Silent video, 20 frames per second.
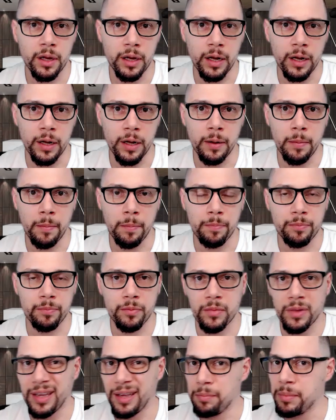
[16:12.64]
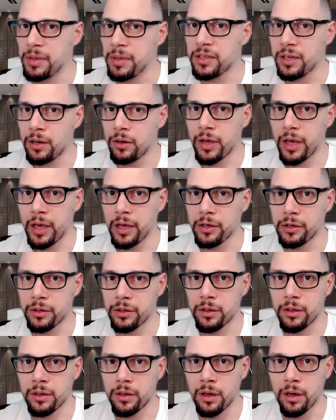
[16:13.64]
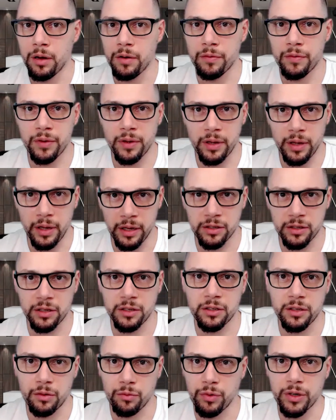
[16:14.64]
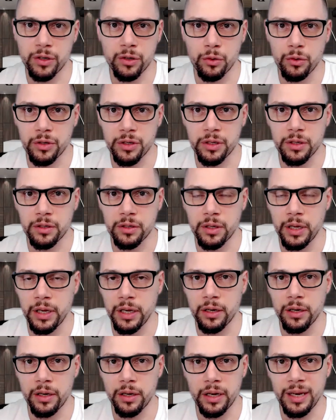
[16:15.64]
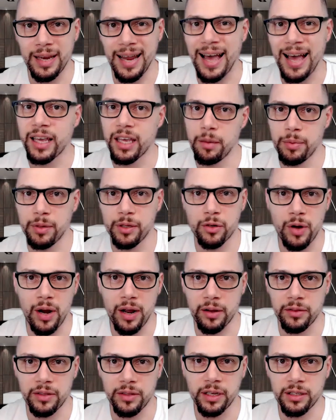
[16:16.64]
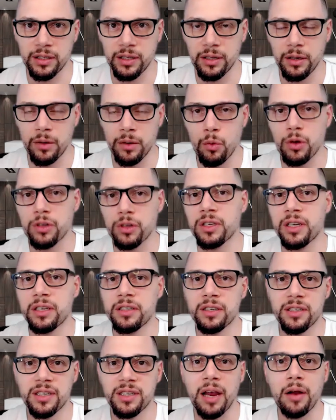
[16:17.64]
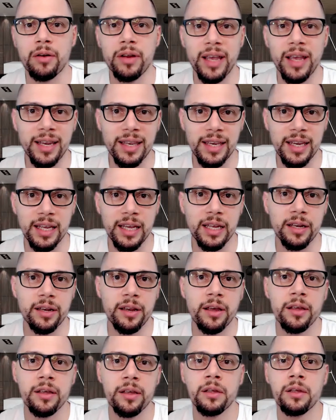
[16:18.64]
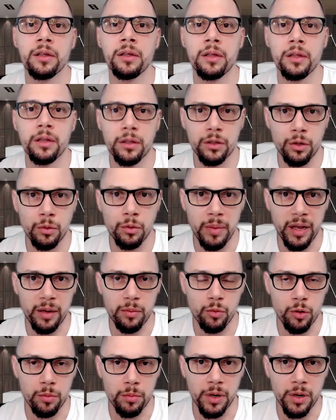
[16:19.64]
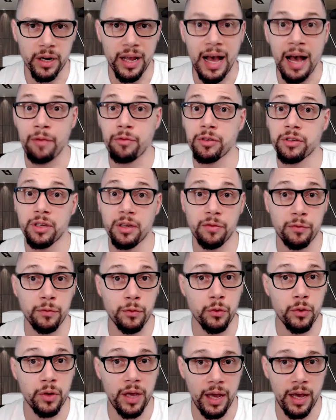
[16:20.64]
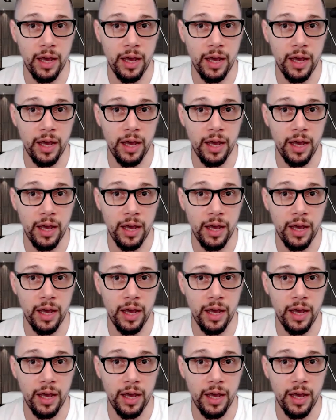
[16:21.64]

a misallocation of existing resources and not keeping track of things. It wasn't necessarily a need to make more money. Obviously, if you